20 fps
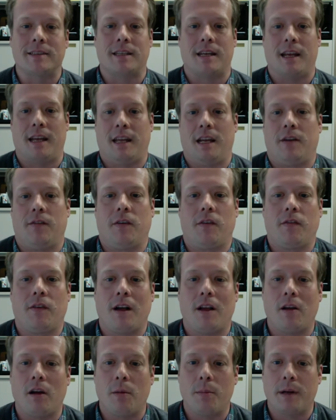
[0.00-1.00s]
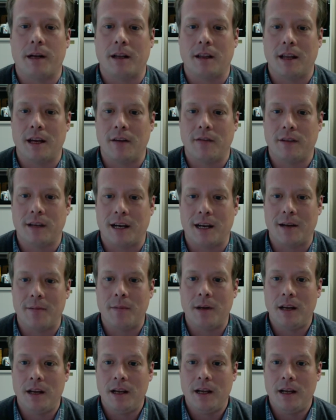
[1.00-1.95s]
than I can ever follow up in a lifetime,